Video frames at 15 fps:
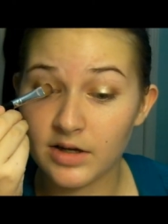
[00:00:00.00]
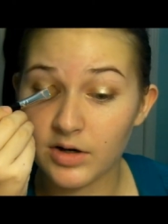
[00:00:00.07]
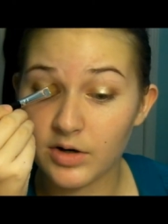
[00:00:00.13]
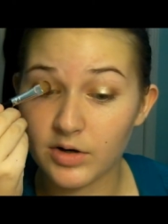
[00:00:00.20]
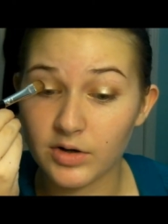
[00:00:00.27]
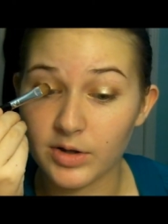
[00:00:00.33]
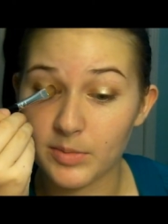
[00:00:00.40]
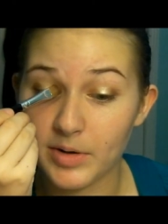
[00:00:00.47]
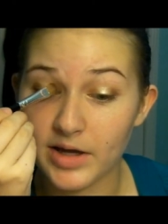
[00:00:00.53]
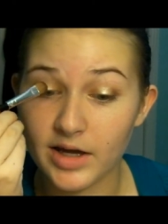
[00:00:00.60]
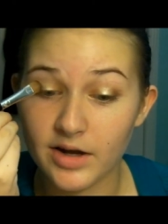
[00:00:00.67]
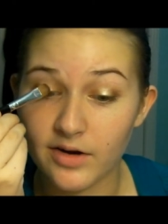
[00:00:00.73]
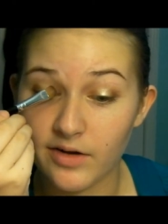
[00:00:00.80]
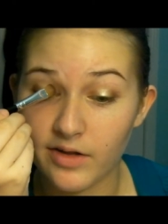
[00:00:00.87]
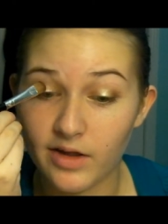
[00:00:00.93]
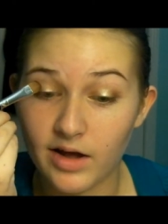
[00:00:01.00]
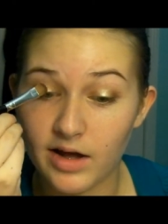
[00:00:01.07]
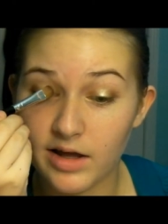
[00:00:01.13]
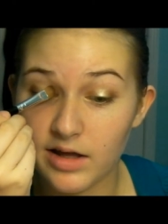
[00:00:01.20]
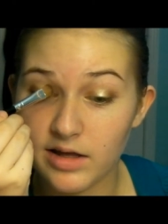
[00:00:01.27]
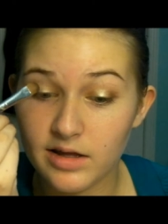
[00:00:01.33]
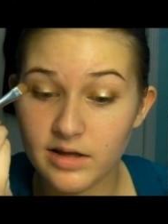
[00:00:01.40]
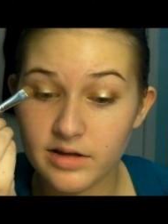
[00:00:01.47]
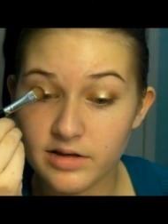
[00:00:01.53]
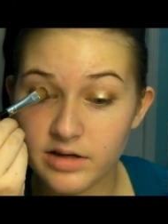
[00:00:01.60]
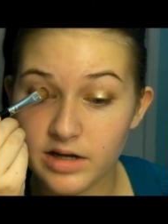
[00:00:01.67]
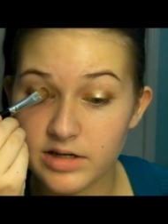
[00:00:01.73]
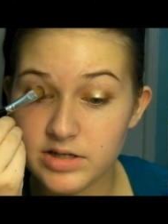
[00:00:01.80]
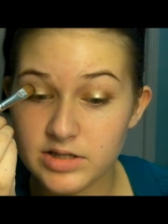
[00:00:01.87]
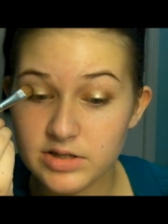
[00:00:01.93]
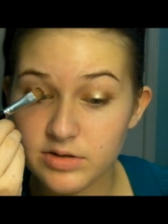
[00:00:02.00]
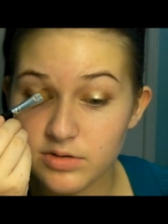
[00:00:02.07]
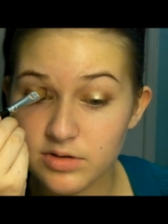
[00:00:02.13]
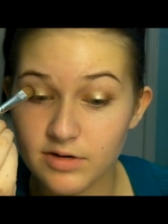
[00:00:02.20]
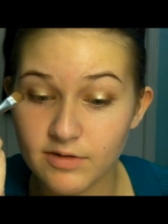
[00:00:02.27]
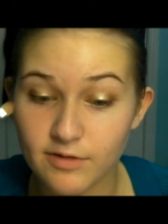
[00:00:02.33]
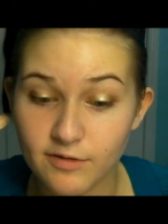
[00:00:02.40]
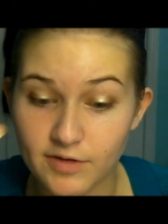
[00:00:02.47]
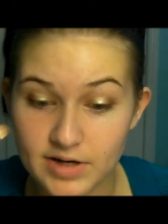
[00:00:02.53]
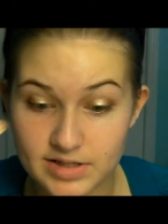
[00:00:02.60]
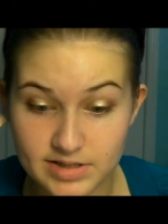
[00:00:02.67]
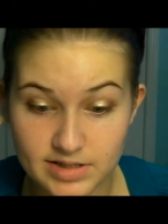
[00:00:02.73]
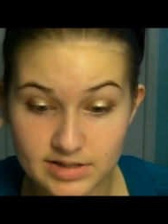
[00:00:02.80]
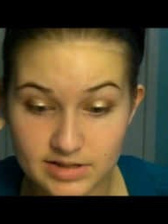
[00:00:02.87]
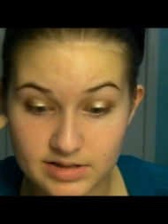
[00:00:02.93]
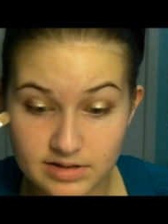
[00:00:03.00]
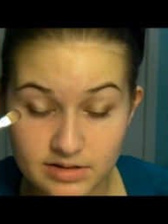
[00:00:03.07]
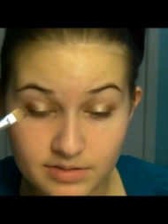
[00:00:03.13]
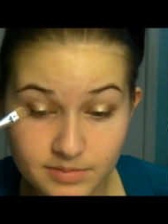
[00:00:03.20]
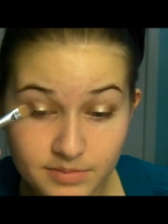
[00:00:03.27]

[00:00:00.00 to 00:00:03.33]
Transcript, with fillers: curling my hair a lot. I just go through different phases.